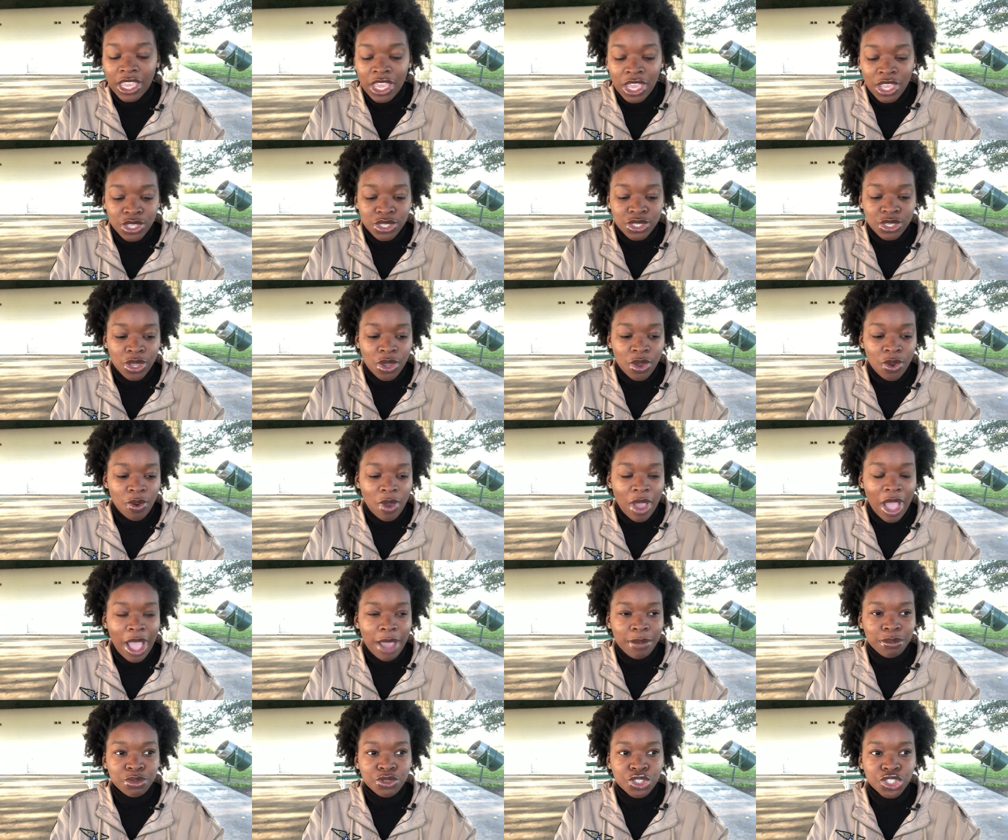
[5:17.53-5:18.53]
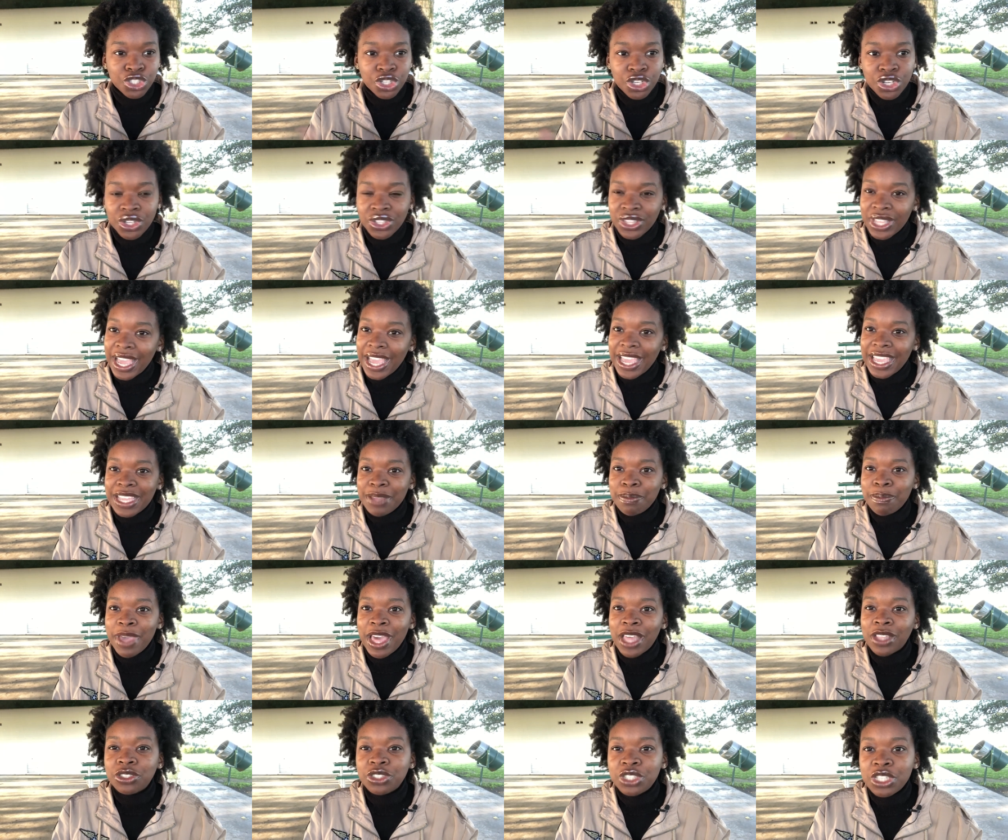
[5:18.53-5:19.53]
So I'm sure that in
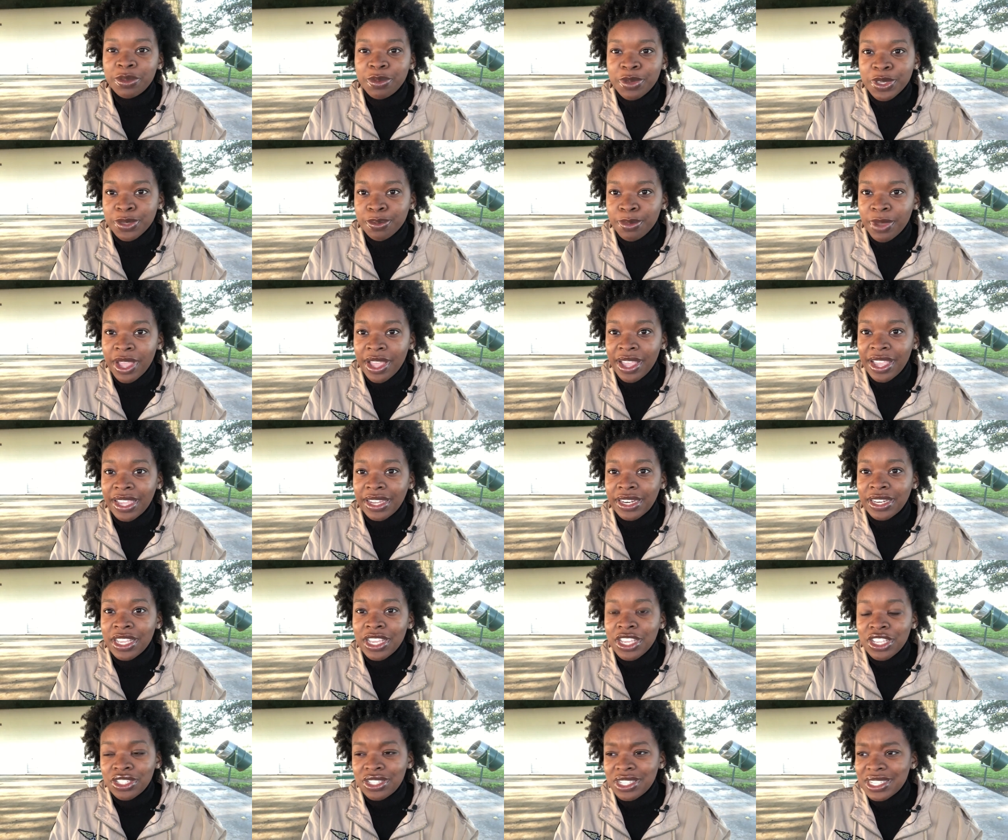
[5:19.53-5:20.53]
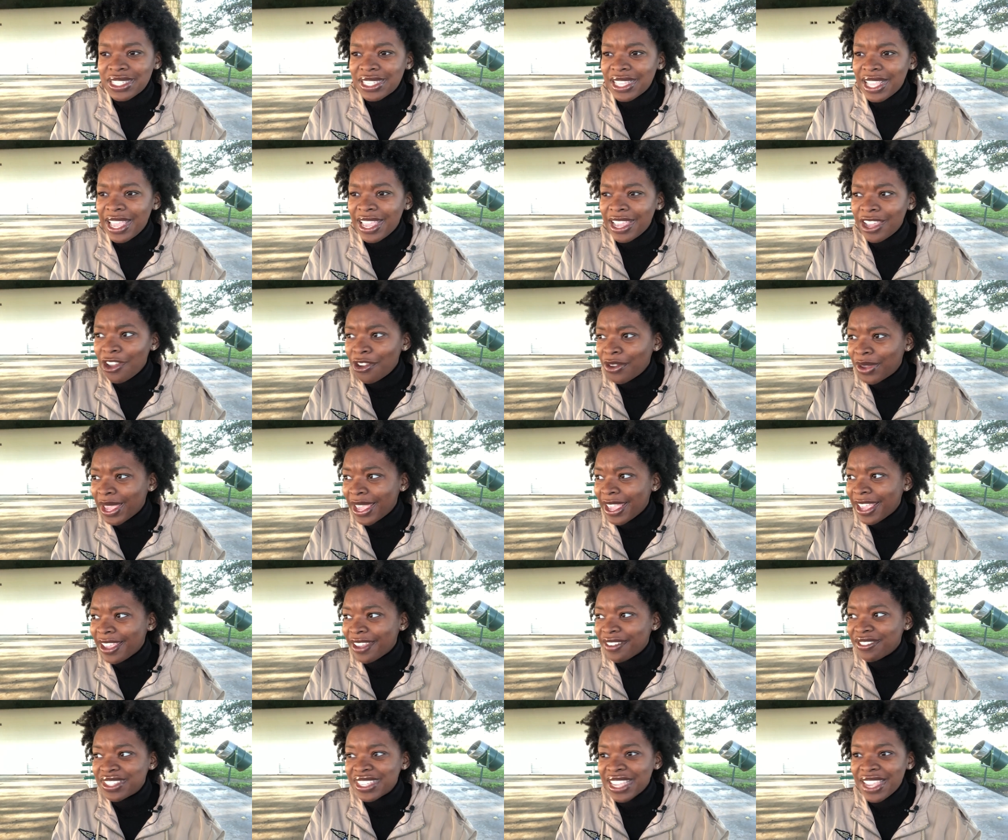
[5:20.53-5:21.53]
Bathsheba's mind, she's like, okay,
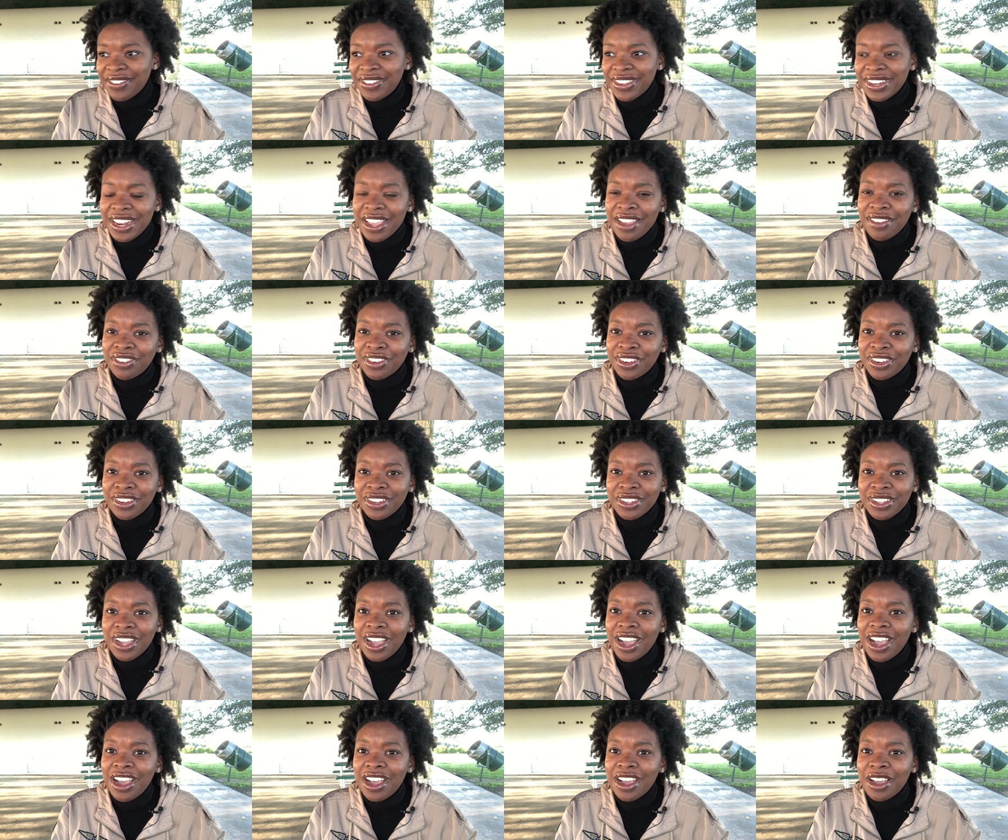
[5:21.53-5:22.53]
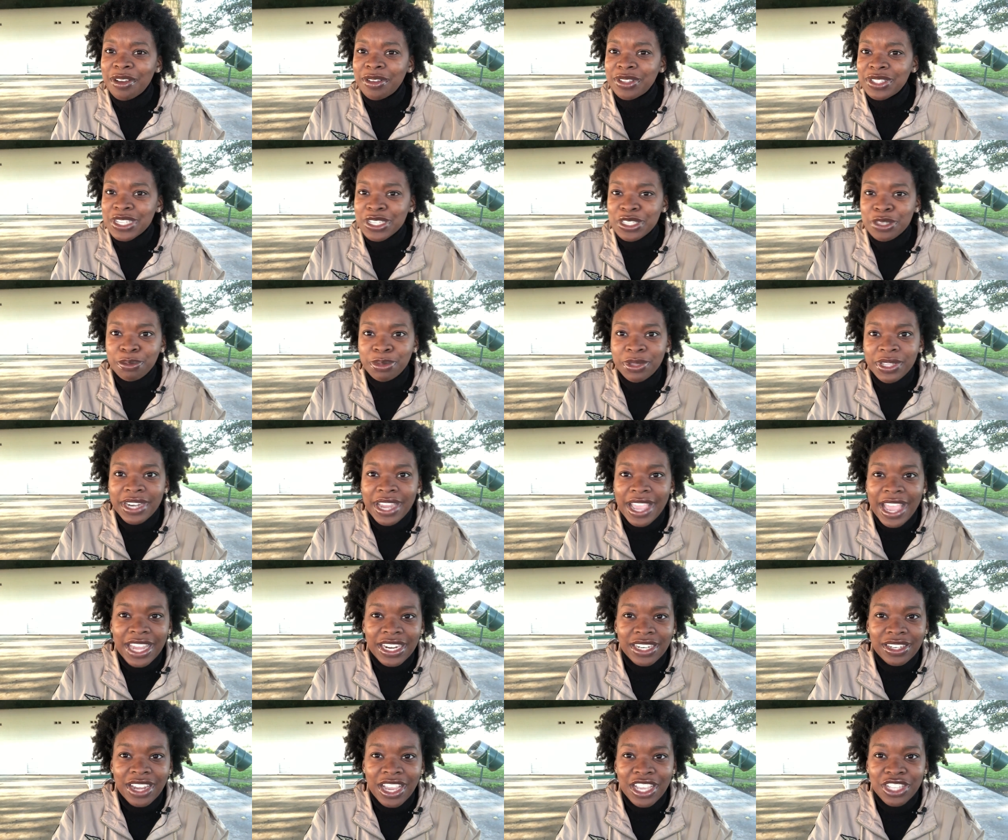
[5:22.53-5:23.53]
if David never uh, disciplined
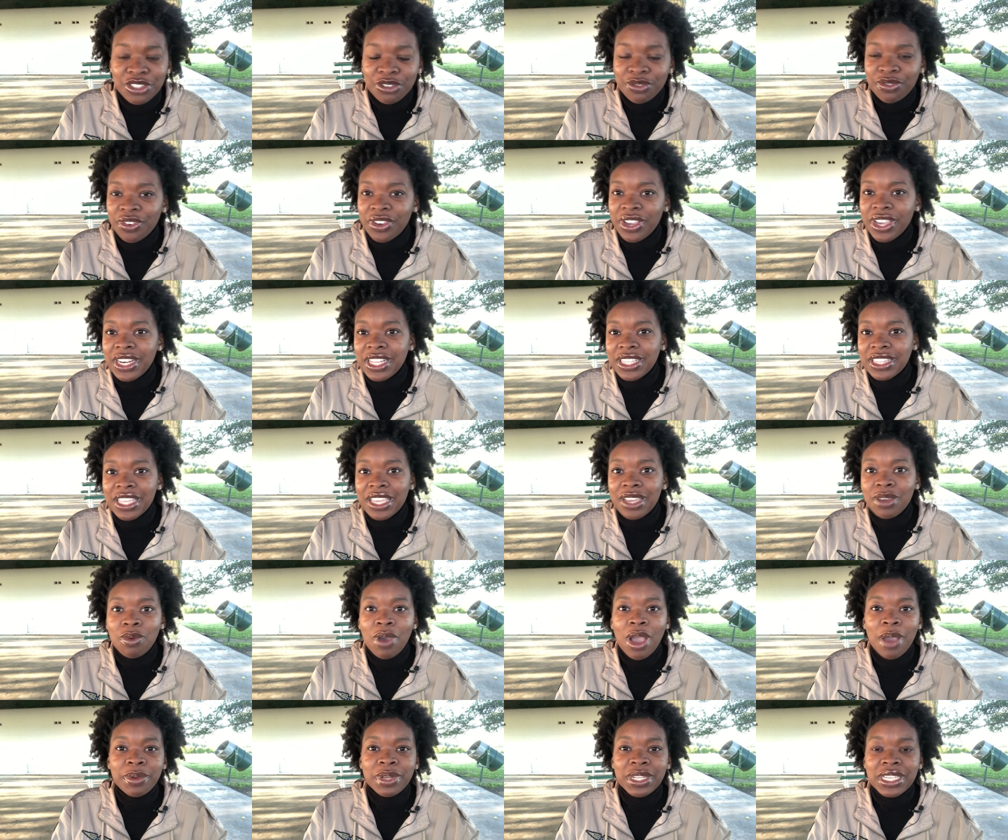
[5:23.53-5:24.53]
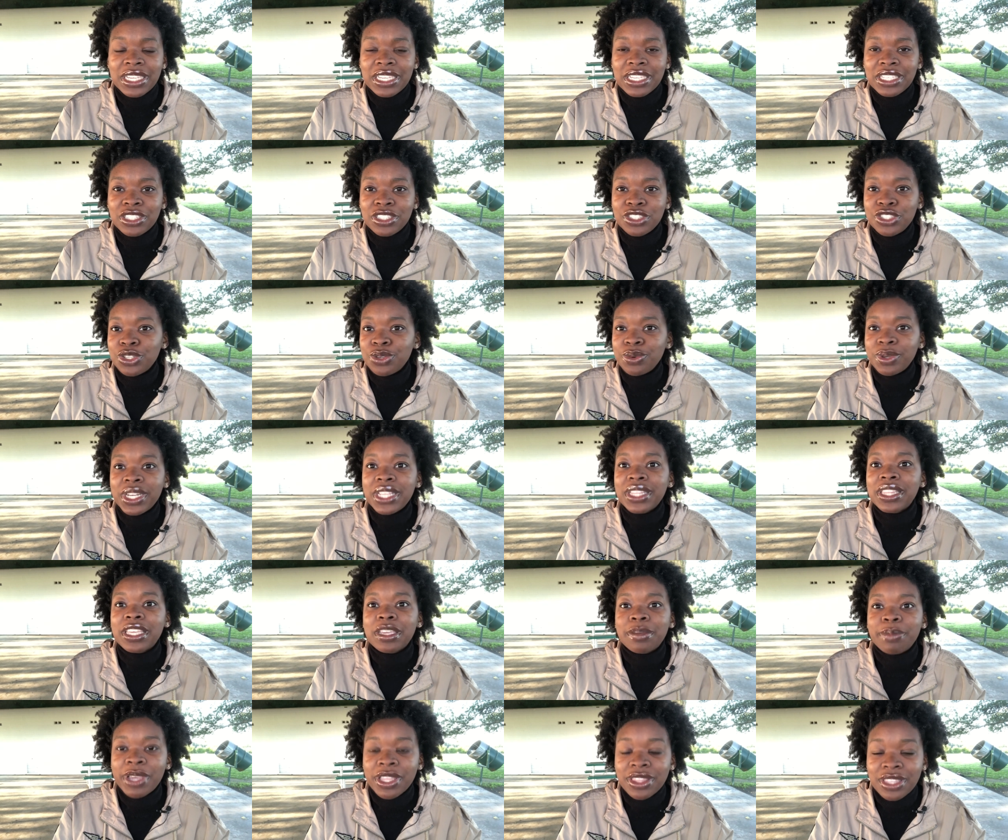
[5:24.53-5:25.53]
Adonijah for anything, why would he do anything
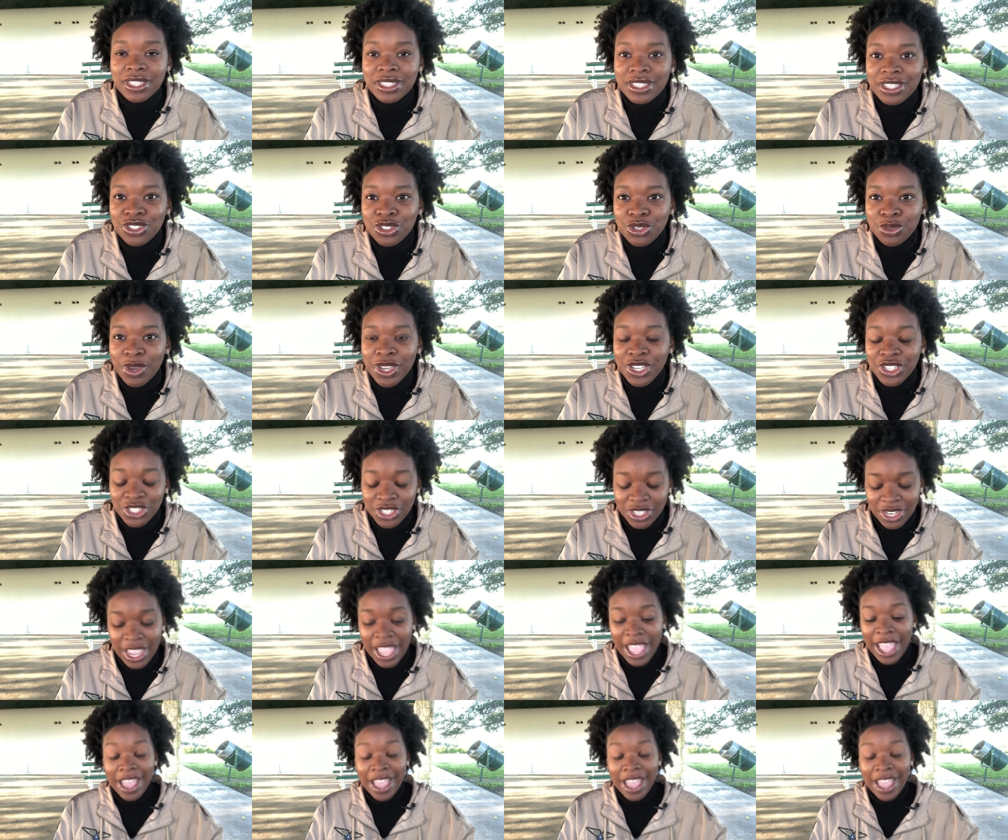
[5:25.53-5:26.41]
about this situation?